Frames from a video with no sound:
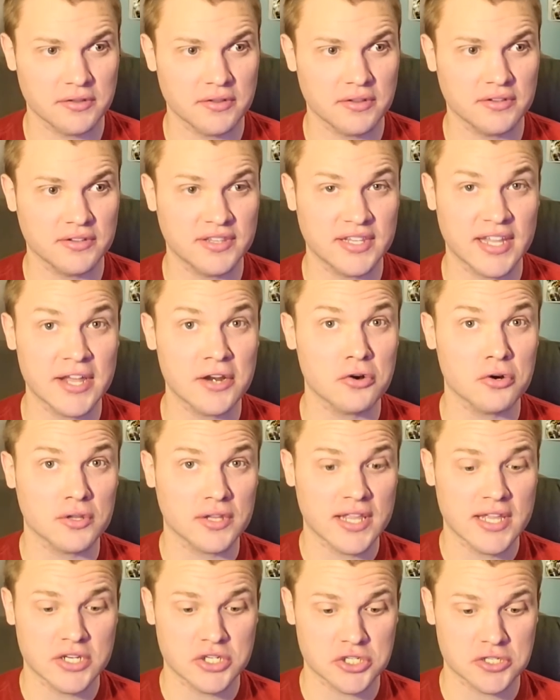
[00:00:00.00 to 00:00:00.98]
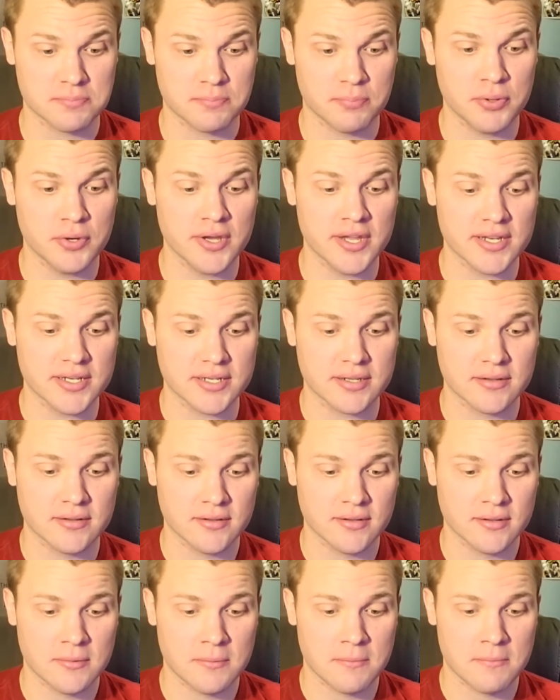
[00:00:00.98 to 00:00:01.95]
literally just put
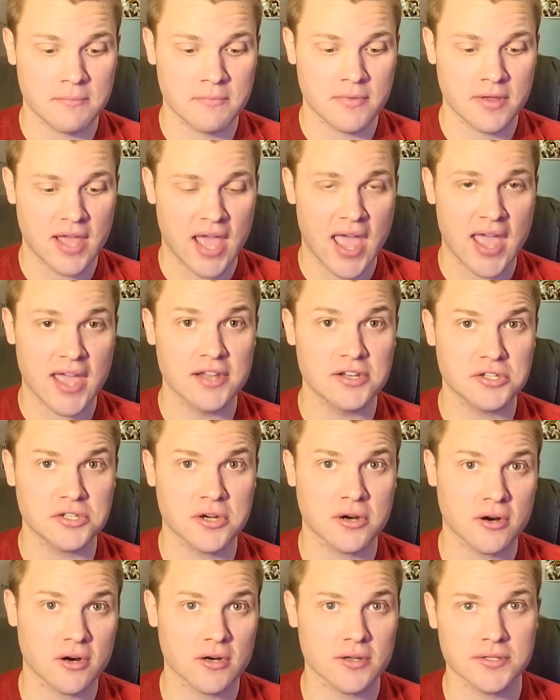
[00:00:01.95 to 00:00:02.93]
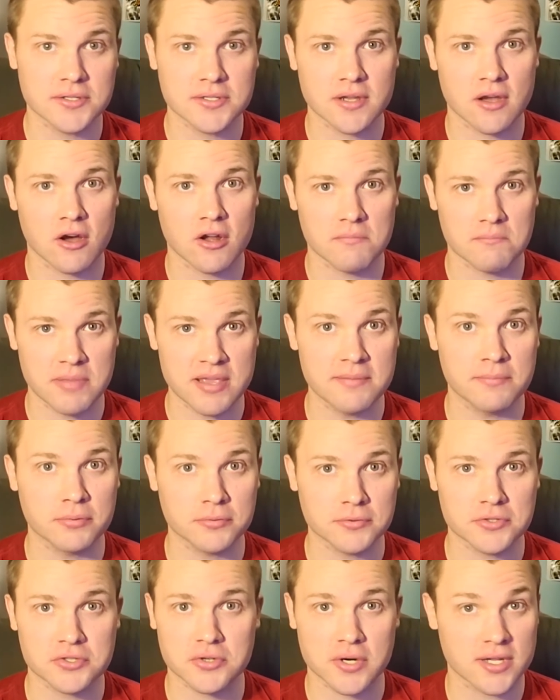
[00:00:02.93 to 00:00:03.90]
edge cards on
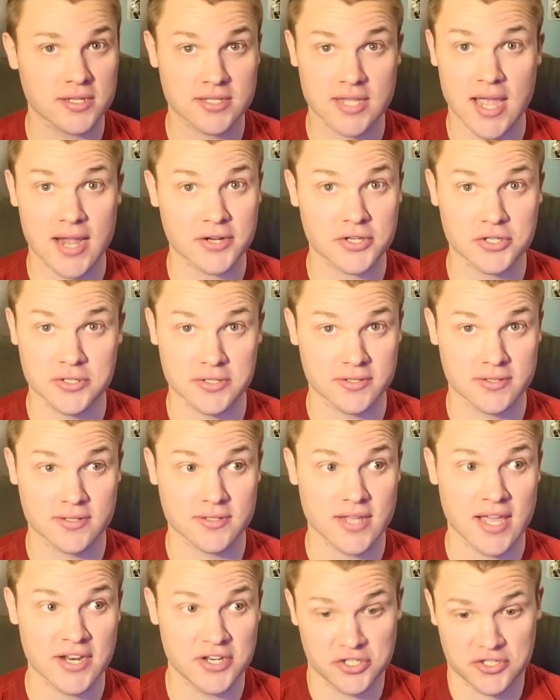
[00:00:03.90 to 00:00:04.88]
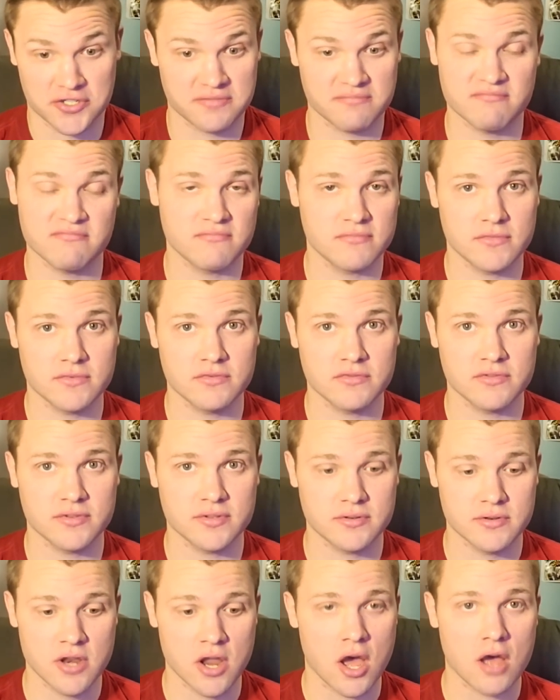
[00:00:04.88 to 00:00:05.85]
people's transactions and just
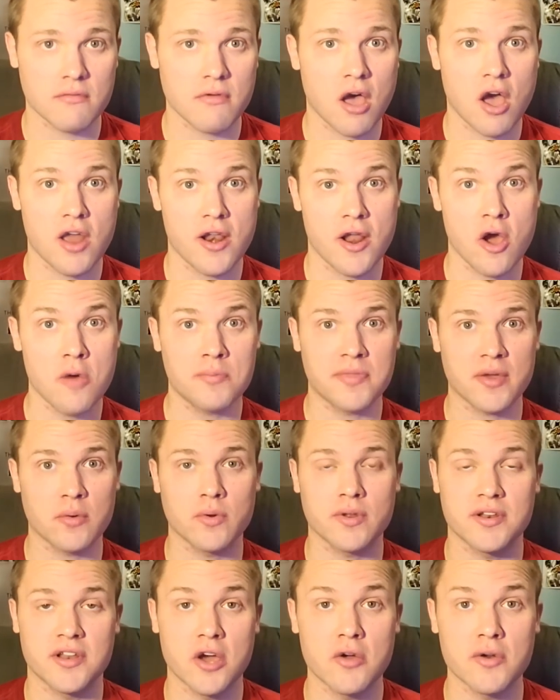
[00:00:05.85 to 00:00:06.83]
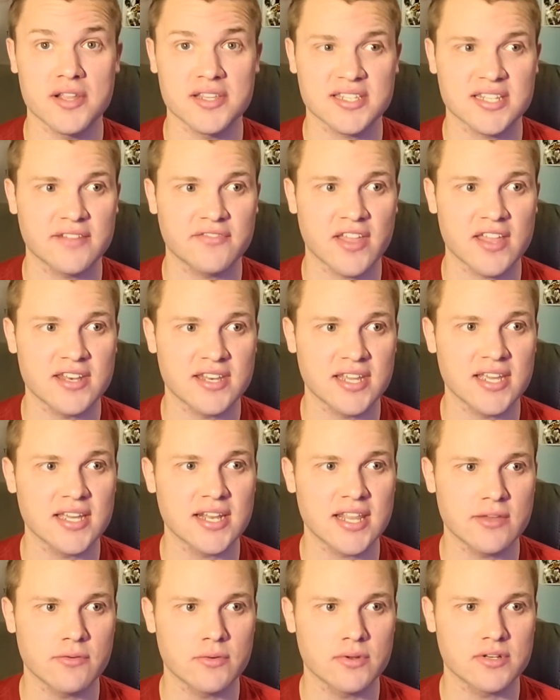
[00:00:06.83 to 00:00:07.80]
not and hope they wouldn't notice. And if they
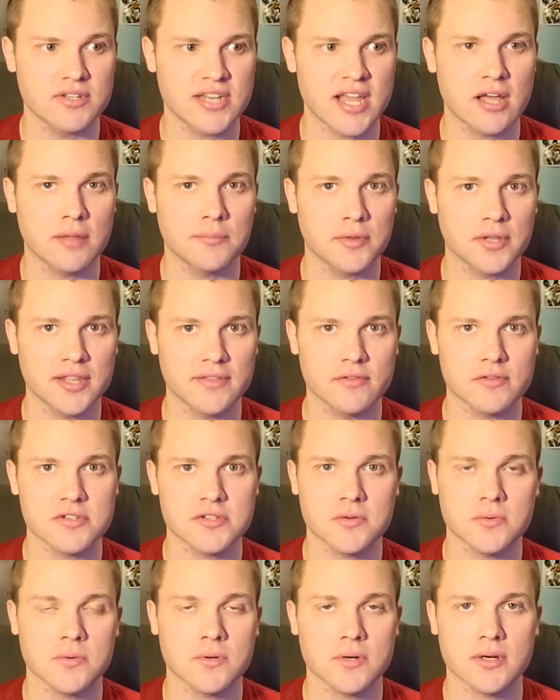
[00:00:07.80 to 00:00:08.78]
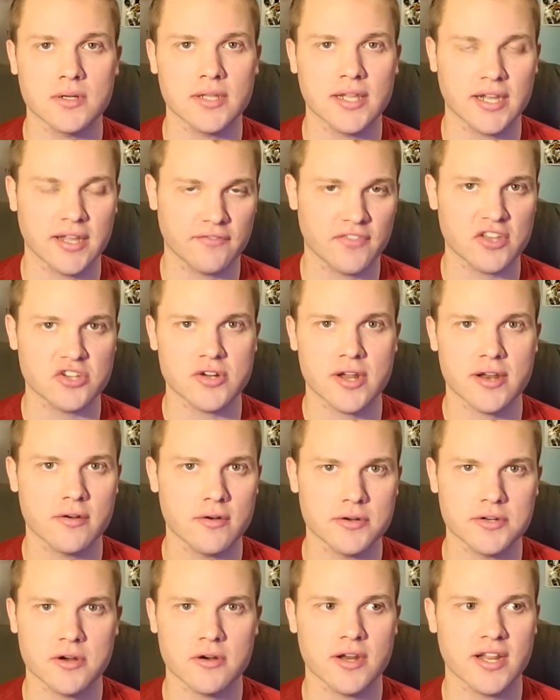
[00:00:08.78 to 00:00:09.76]
did, he would tell them to leave their store. Like if they tried to
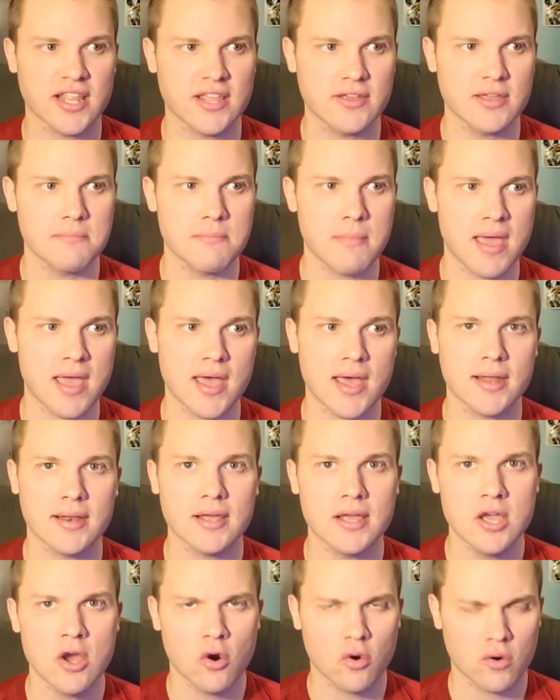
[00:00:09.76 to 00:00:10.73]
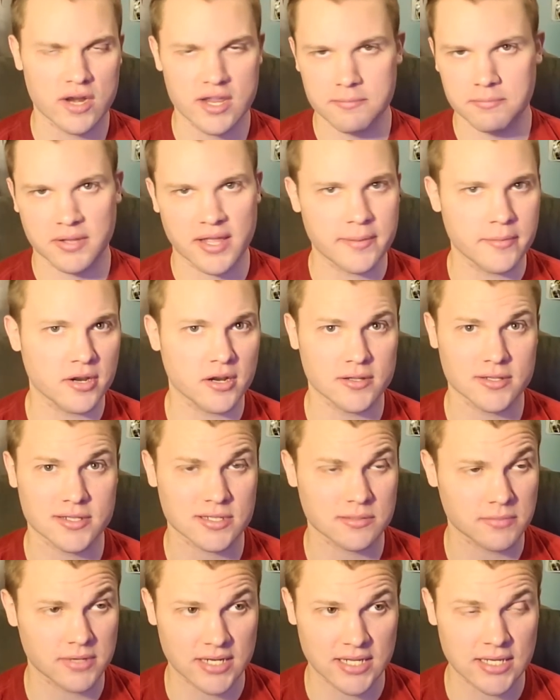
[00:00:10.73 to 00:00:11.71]
return it, he'd get mad or he'd blame it on
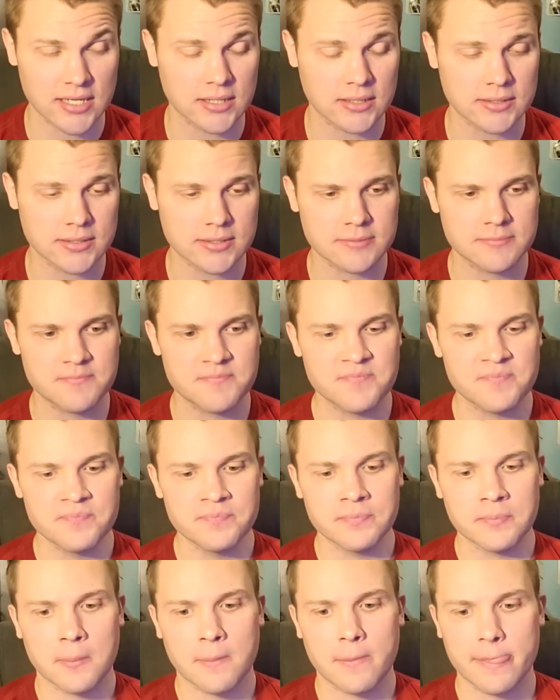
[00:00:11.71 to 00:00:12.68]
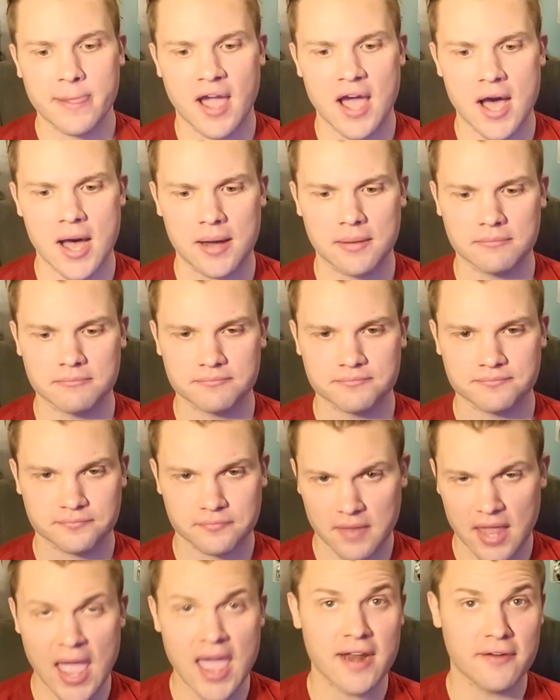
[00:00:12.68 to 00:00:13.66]
somebody else. Um,
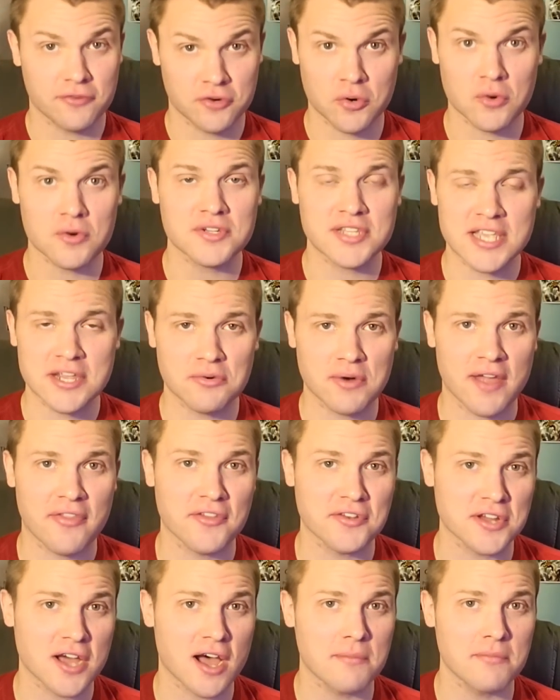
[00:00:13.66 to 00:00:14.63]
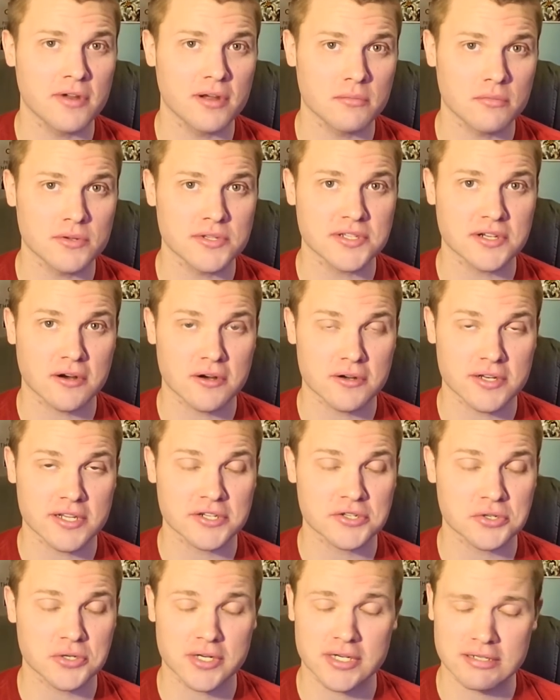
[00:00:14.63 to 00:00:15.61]
and of course, he ran the top numbers in our
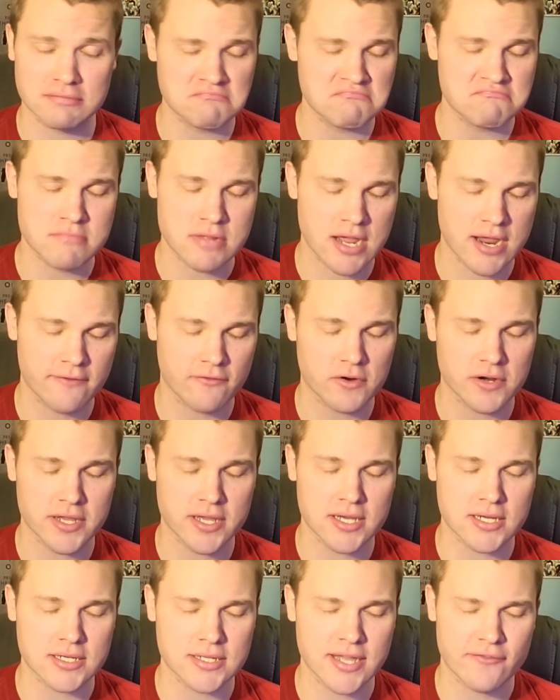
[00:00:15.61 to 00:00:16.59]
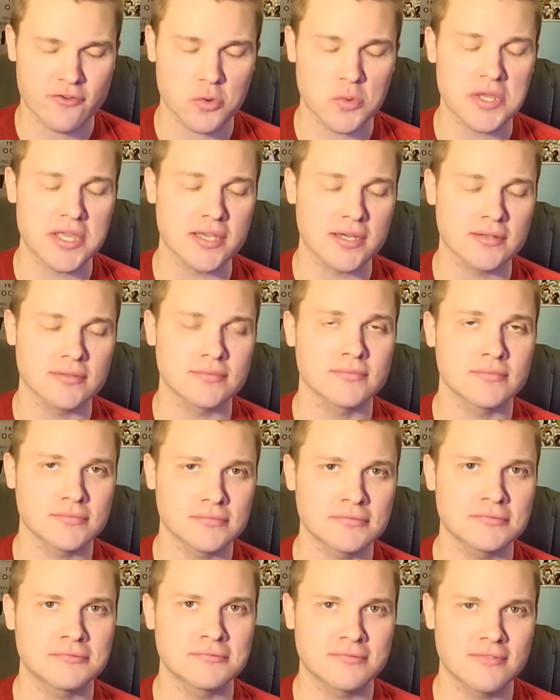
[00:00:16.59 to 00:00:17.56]
district every uh, every week
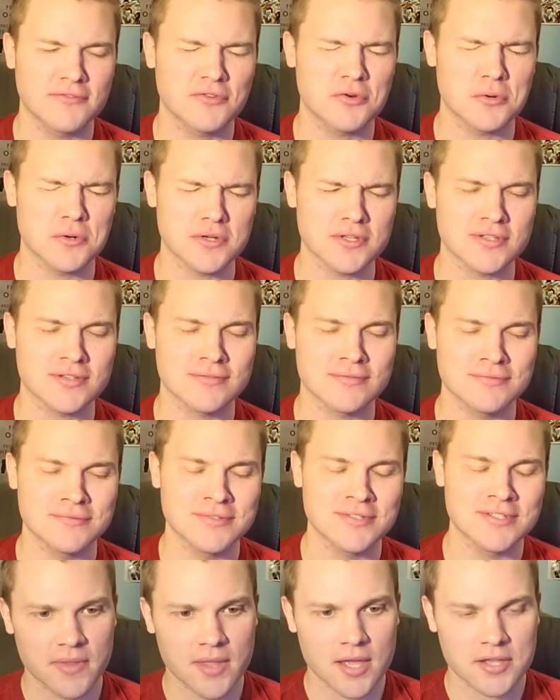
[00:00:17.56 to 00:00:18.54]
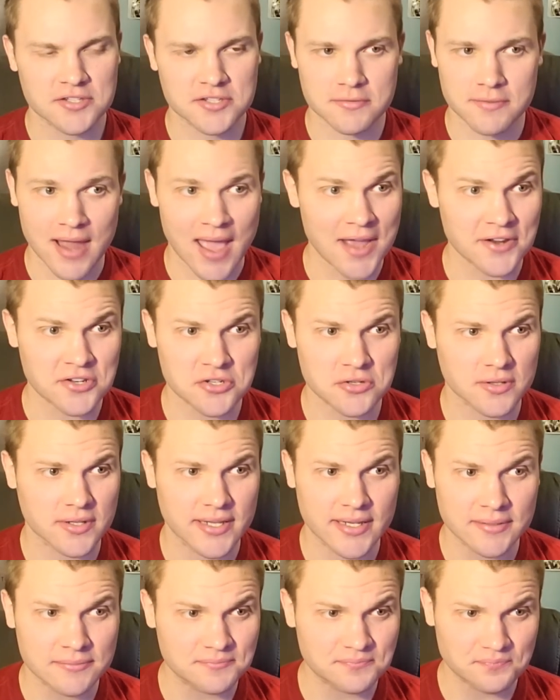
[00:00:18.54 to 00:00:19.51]
course. So
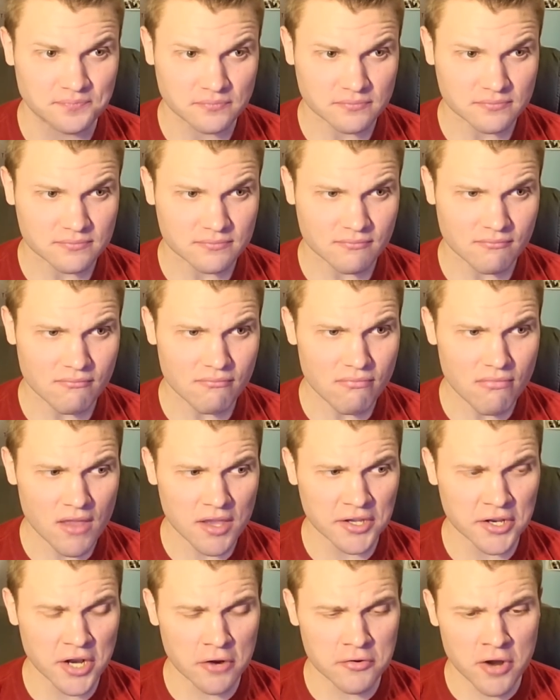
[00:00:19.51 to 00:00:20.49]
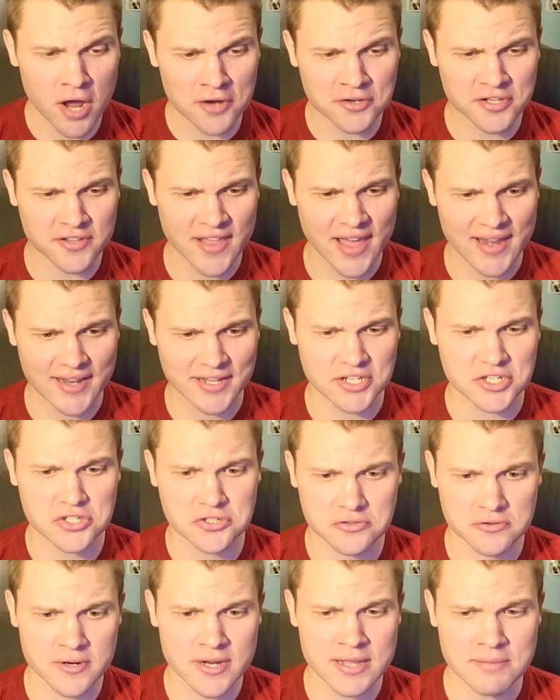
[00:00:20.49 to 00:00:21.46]
naturally, you know, not to that
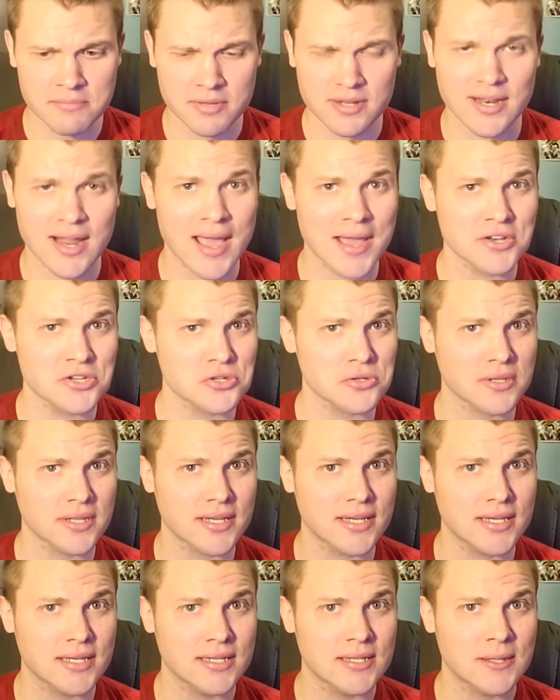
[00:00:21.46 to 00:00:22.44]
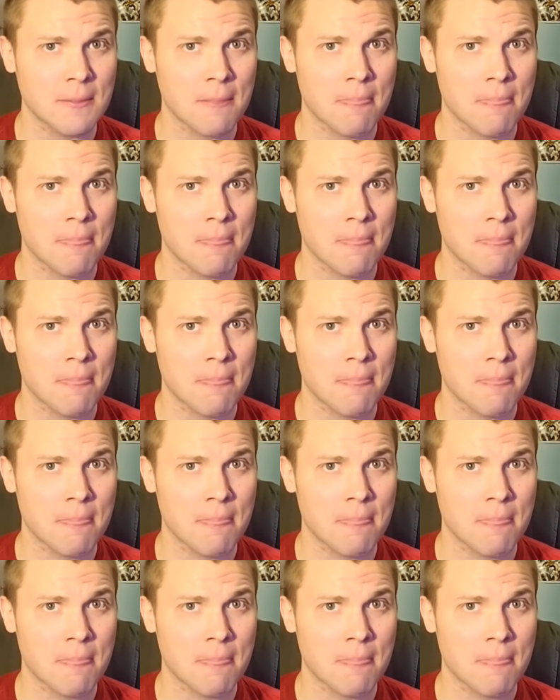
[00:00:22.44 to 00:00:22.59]
extreme, but naturally,